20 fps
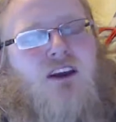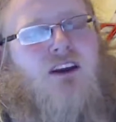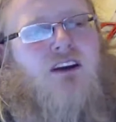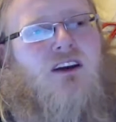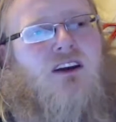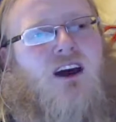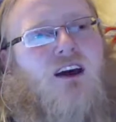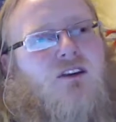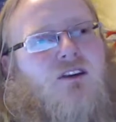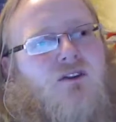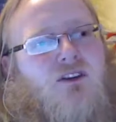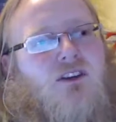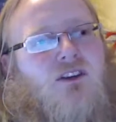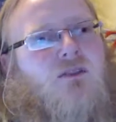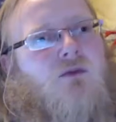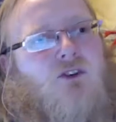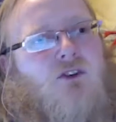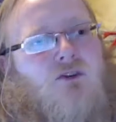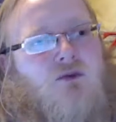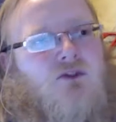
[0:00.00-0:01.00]
handle it in the
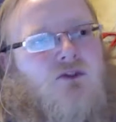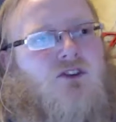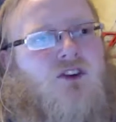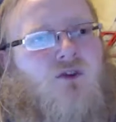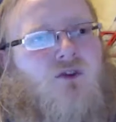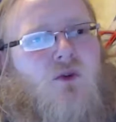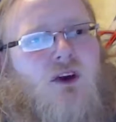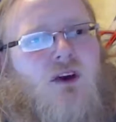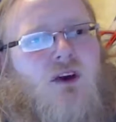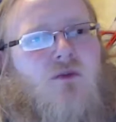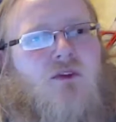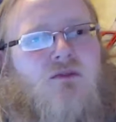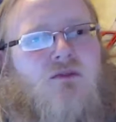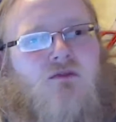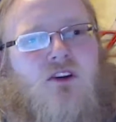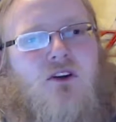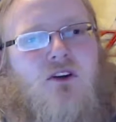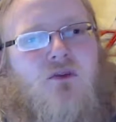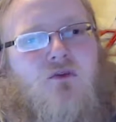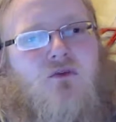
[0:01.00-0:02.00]
most mature way, but,
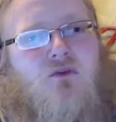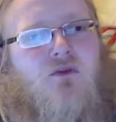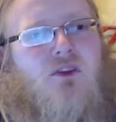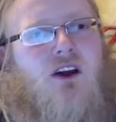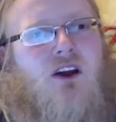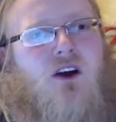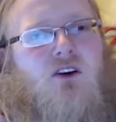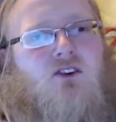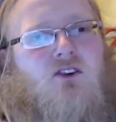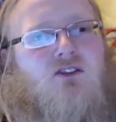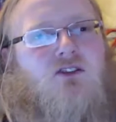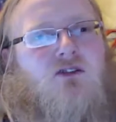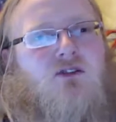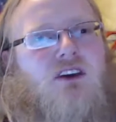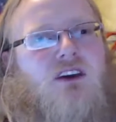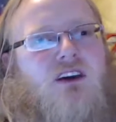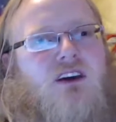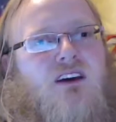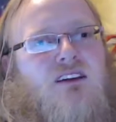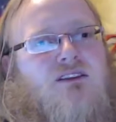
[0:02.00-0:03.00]
they are still
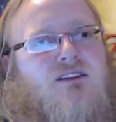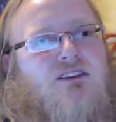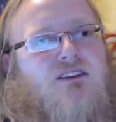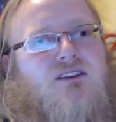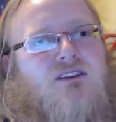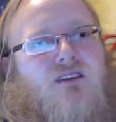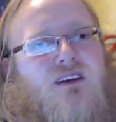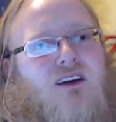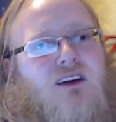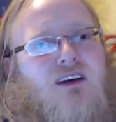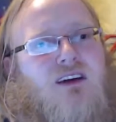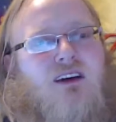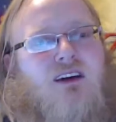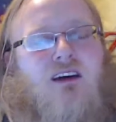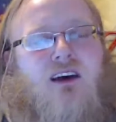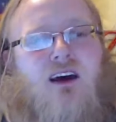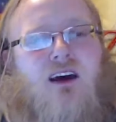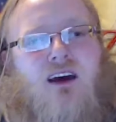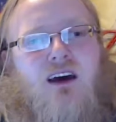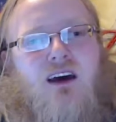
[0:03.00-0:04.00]
kids.
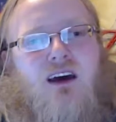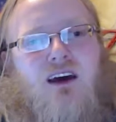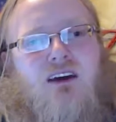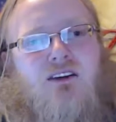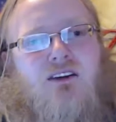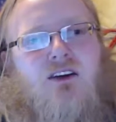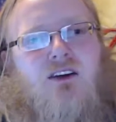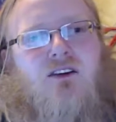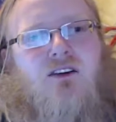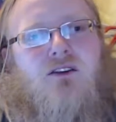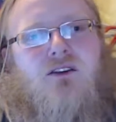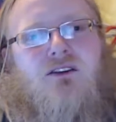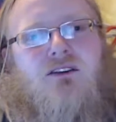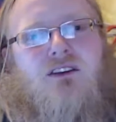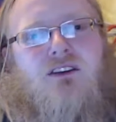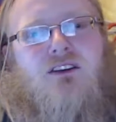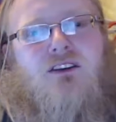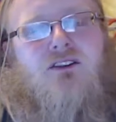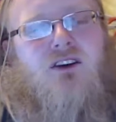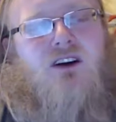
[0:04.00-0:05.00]
And, it's
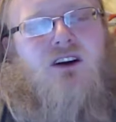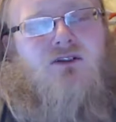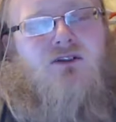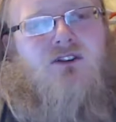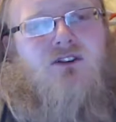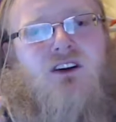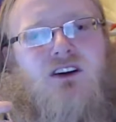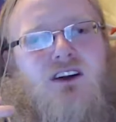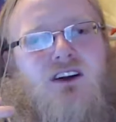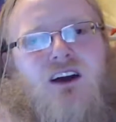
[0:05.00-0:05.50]
Toph's trying to act